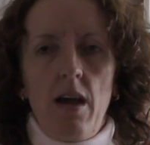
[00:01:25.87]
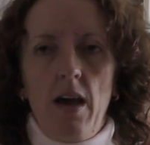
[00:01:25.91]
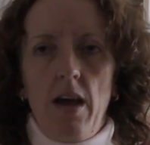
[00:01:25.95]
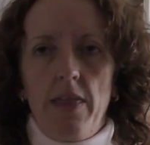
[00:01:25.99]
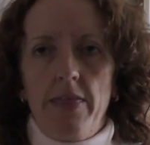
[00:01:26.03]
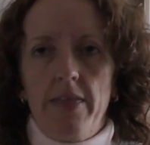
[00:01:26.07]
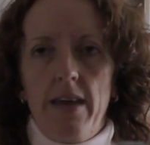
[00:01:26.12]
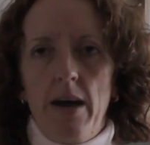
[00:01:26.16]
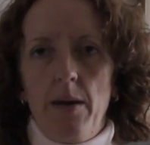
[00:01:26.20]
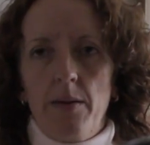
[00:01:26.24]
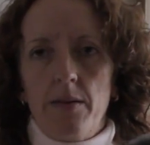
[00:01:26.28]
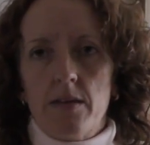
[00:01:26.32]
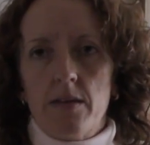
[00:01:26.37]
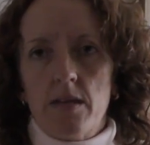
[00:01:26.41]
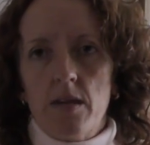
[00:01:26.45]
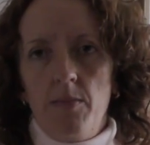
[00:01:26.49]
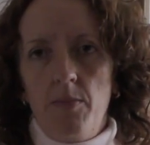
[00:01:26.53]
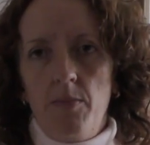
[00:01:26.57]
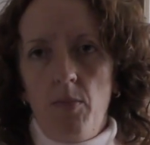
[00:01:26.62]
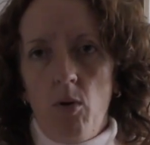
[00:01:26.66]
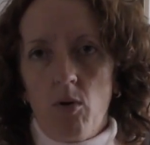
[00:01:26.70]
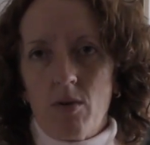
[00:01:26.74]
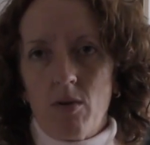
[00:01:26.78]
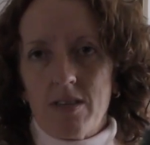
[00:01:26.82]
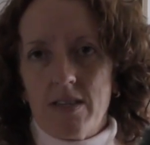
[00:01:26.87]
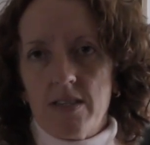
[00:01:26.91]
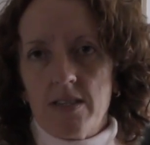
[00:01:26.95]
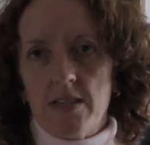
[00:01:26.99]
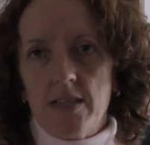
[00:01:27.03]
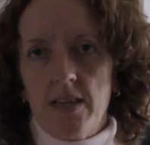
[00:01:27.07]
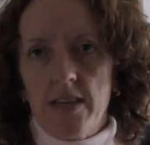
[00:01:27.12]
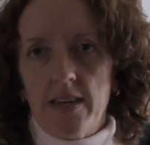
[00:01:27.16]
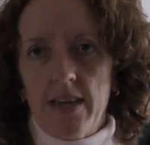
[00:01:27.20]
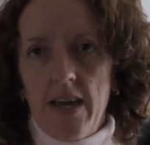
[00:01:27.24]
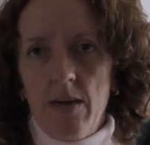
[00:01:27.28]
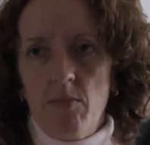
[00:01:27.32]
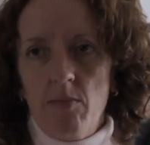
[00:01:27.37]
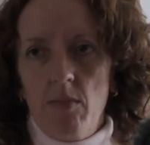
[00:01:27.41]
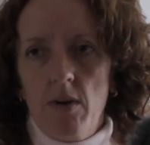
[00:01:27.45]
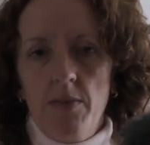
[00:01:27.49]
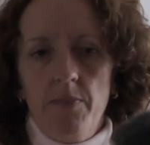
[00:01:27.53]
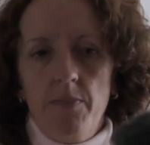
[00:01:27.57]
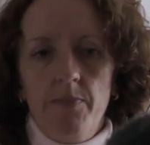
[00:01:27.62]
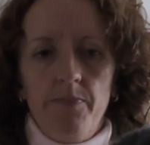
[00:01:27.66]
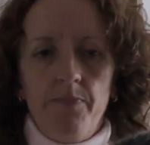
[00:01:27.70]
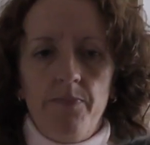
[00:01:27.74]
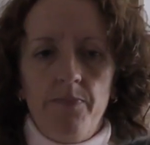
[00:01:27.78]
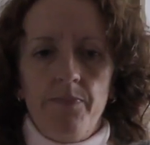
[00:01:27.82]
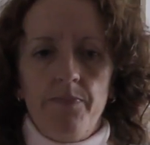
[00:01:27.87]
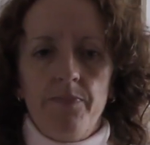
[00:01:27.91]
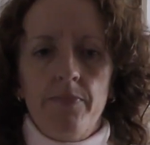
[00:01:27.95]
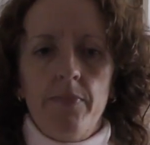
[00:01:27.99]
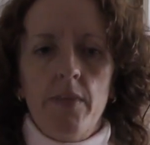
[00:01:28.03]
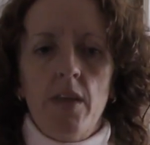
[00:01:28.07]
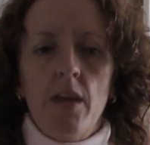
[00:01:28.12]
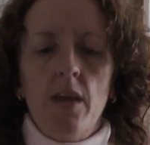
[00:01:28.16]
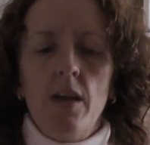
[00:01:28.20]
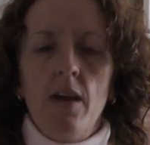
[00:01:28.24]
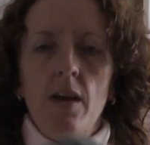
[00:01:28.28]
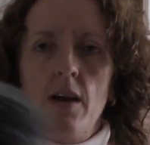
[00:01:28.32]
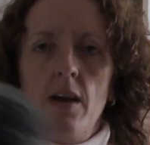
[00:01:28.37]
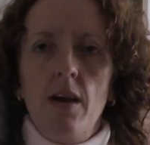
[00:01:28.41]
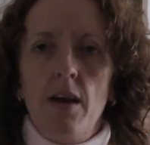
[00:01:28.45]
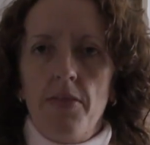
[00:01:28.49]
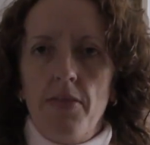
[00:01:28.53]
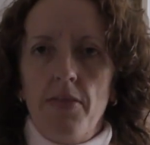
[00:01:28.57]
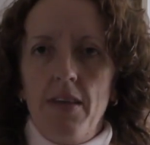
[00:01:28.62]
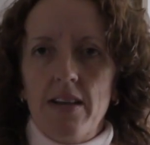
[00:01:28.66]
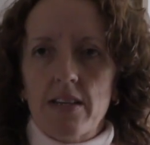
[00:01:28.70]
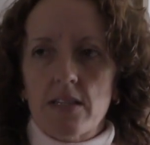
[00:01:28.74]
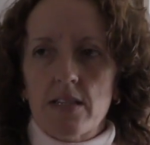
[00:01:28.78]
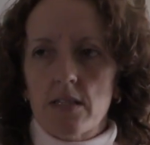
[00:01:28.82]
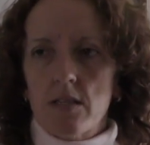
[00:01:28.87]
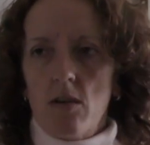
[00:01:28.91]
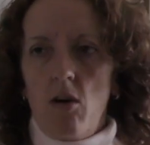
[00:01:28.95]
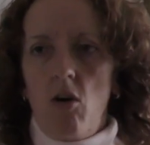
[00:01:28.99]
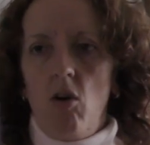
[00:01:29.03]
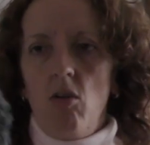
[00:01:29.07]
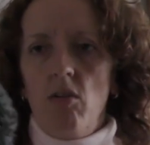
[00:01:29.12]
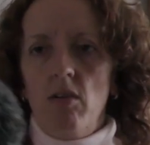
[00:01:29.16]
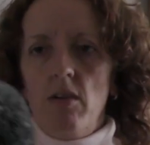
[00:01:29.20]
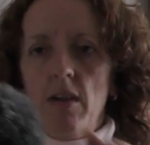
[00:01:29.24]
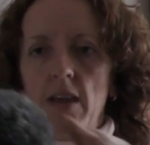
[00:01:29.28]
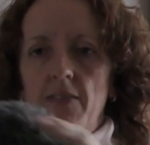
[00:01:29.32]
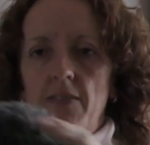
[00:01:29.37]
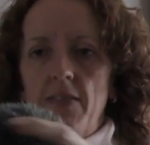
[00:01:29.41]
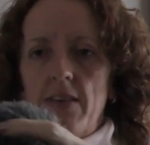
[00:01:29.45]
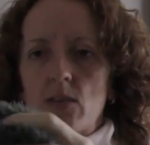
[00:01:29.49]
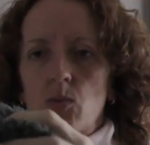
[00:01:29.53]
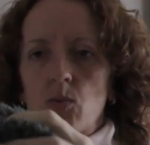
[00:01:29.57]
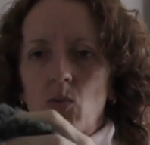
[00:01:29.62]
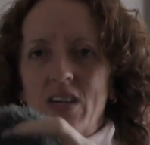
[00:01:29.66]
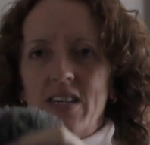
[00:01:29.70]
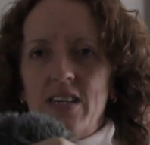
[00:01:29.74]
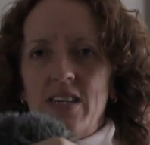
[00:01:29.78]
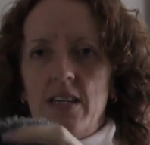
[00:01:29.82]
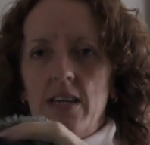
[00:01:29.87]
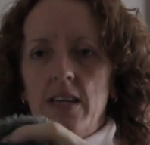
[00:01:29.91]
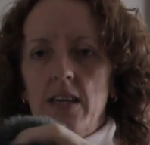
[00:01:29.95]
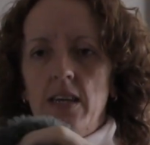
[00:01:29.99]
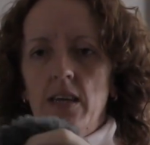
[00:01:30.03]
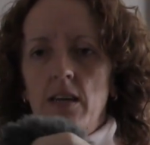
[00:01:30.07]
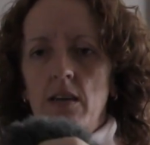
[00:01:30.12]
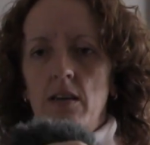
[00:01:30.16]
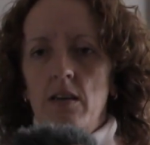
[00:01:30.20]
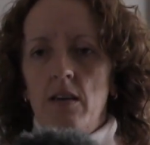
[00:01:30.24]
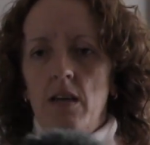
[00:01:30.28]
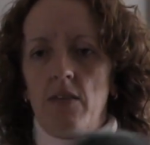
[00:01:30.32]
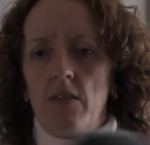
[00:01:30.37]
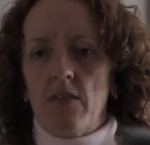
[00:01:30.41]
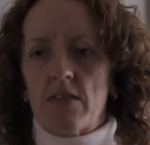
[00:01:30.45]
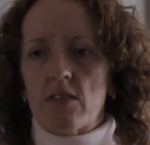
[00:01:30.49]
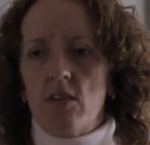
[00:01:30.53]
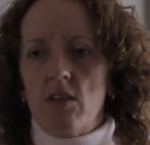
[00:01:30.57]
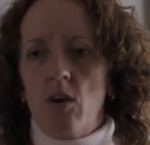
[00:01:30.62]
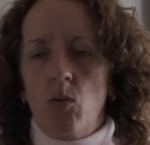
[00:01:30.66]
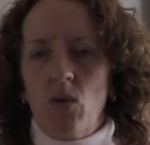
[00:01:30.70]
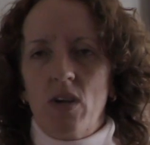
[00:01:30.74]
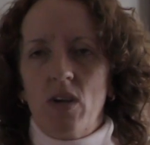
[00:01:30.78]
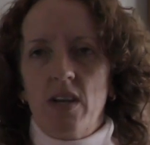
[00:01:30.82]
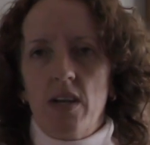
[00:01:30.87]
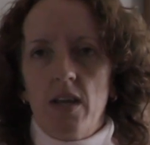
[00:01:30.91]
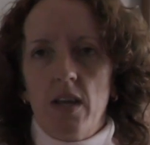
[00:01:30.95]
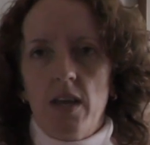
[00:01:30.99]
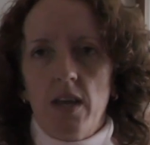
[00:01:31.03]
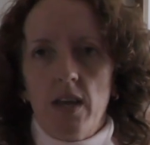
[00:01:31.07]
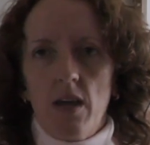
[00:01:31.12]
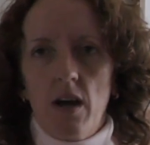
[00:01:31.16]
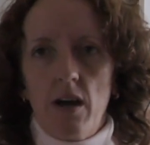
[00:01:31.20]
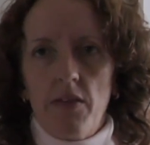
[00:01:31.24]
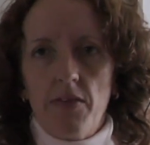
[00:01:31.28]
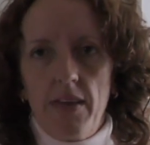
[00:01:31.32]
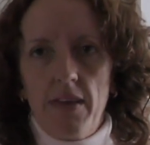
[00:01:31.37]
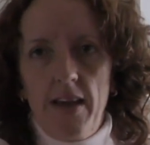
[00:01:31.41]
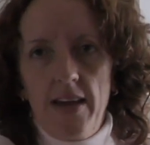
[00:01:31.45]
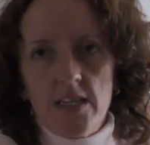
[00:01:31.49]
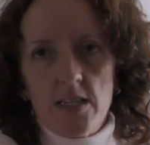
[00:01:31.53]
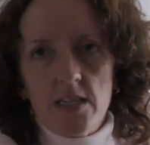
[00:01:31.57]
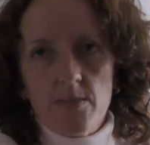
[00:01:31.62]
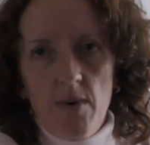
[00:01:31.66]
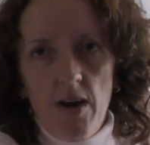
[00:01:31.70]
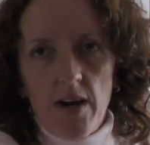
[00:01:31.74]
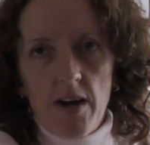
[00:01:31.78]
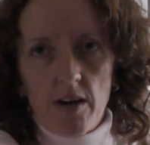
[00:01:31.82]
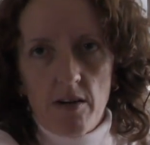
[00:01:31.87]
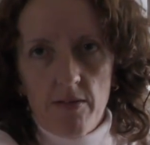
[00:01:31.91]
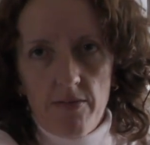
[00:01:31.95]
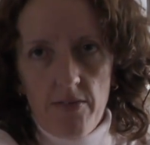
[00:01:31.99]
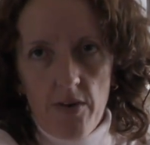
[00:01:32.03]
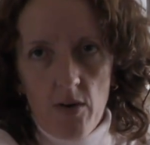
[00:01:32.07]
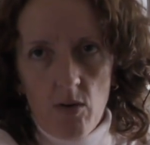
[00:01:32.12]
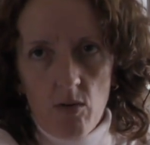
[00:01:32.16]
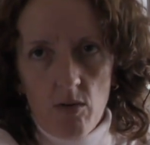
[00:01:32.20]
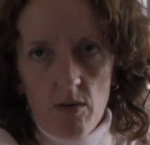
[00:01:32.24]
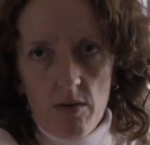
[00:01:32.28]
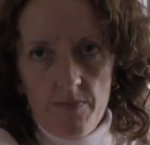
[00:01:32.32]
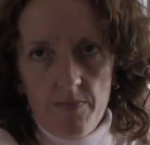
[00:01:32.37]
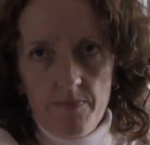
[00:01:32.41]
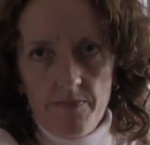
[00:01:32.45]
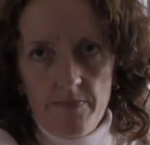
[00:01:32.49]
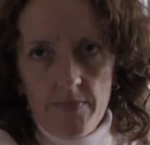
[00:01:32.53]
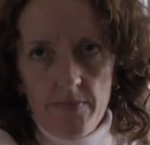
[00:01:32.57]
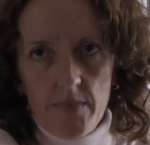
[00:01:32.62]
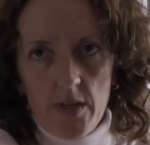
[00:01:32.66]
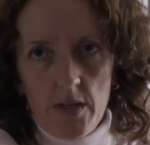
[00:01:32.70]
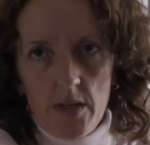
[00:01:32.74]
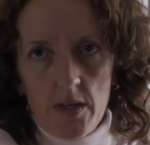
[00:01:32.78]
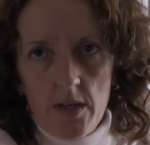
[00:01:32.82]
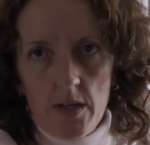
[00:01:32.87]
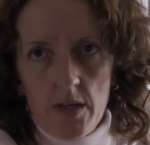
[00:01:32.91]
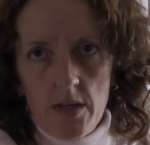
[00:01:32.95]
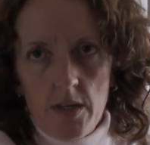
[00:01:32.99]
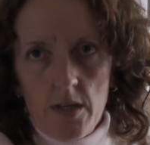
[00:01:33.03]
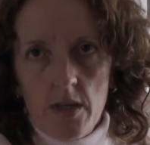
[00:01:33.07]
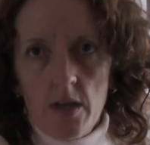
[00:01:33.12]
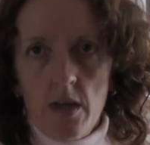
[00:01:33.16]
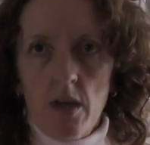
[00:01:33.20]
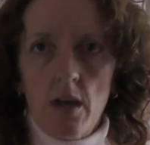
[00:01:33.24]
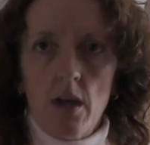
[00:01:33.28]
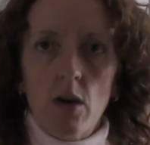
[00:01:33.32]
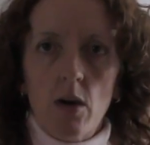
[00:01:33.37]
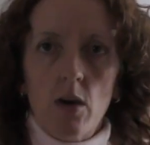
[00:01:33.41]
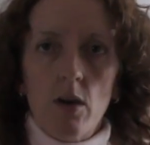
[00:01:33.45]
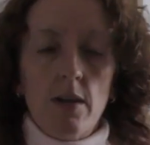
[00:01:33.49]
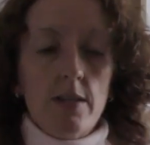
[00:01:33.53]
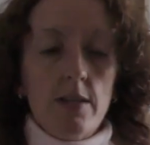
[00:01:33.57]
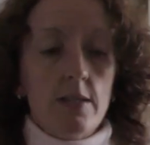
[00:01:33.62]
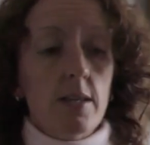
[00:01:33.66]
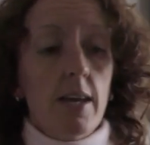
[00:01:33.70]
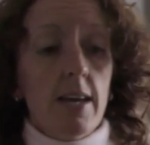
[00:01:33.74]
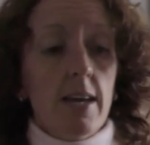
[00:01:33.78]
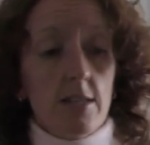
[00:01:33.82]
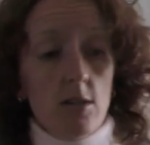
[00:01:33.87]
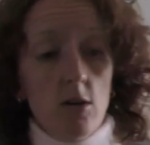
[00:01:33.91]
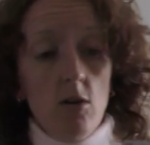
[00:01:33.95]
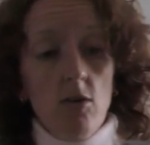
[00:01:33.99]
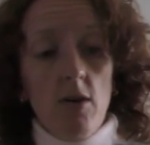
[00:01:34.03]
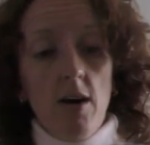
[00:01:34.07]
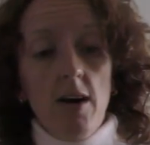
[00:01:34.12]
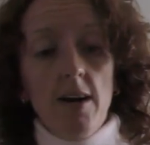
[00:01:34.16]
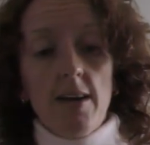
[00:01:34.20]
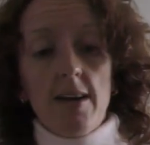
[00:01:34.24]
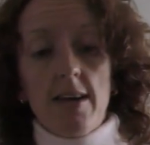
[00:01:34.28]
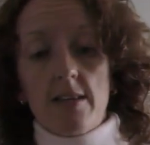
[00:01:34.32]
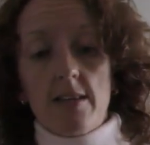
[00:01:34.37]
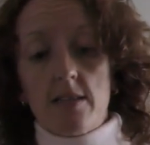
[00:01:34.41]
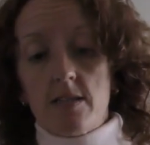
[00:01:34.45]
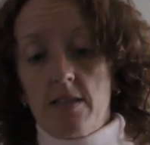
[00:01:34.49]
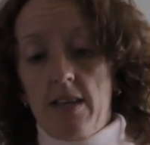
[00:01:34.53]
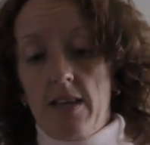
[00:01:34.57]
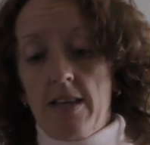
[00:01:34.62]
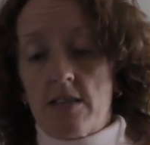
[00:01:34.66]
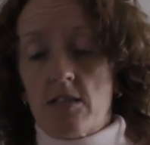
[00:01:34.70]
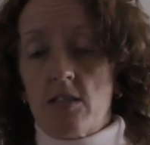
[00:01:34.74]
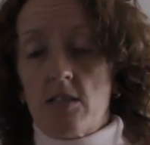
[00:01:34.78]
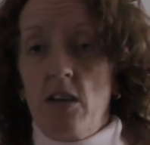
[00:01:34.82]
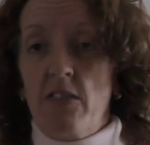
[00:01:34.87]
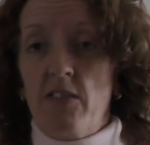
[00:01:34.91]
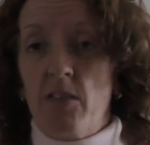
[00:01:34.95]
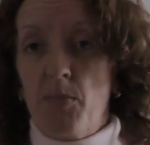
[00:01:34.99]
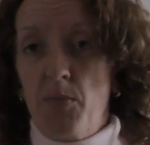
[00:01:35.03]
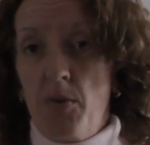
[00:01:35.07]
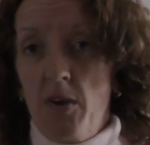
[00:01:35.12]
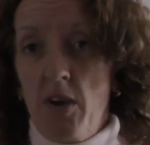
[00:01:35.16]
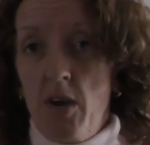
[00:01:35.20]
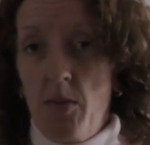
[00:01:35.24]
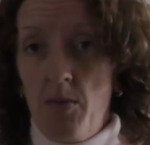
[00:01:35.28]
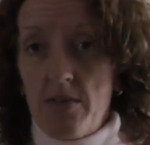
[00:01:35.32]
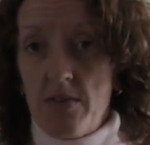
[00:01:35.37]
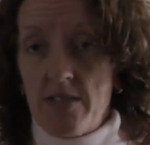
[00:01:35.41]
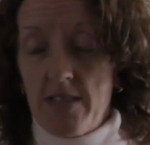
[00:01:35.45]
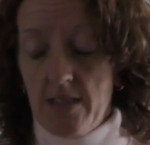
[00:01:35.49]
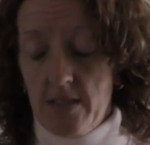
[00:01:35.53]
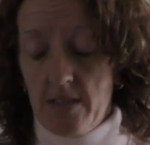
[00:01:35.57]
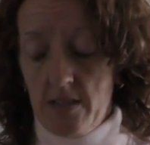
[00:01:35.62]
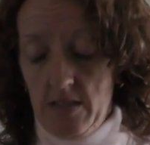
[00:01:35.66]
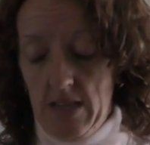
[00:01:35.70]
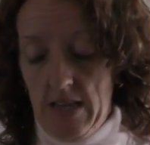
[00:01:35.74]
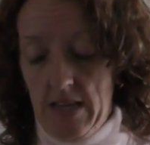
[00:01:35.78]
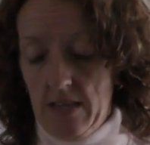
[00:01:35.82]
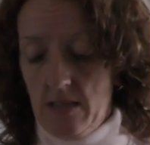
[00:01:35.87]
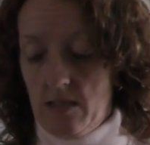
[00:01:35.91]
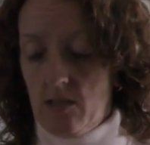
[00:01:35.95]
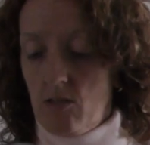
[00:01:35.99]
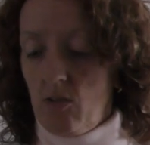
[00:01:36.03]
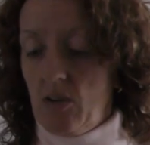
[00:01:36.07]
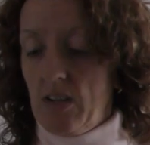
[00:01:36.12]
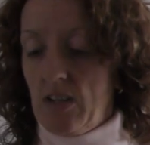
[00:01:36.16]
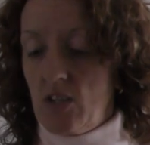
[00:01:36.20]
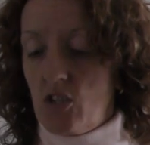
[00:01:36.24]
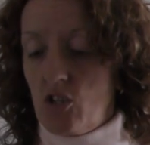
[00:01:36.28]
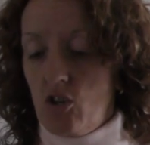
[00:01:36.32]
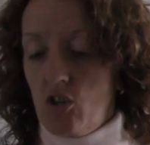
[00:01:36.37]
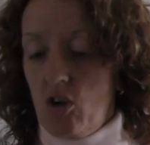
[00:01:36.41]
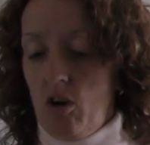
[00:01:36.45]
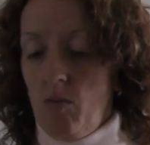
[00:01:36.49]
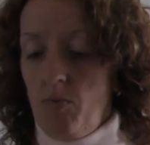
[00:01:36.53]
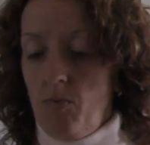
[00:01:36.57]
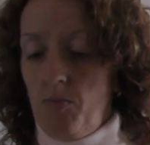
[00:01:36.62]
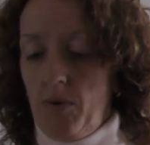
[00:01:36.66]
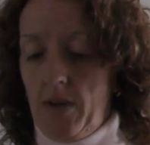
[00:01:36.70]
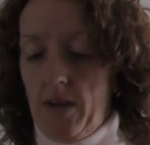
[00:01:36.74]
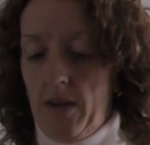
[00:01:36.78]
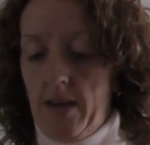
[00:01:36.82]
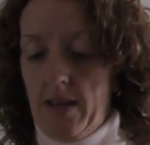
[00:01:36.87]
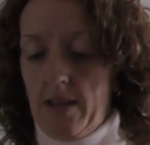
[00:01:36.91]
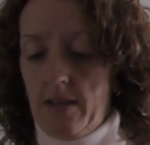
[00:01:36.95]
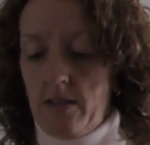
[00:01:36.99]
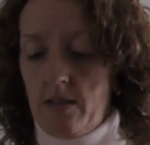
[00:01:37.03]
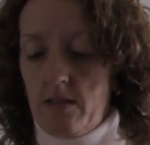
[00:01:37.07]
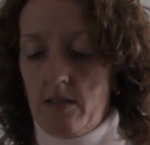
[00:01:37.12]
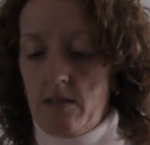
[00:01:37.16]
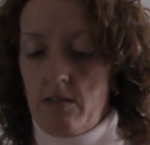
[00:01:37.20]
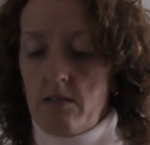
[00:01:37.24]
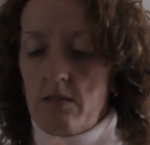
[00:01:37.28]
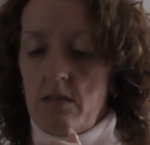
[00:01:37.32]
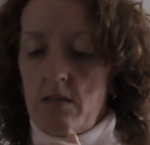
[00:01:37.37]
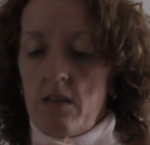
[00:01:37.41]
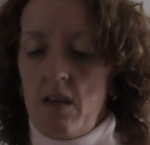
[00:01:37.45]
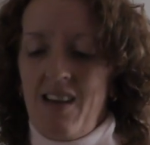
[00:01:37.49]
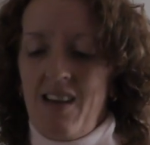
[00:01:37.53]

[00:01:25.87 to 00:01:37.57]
and that plugs into your camera. That's on if it's windy. If it's not windy, there's your microphone. It's all right, it's served a purpose, it's done its job. It's,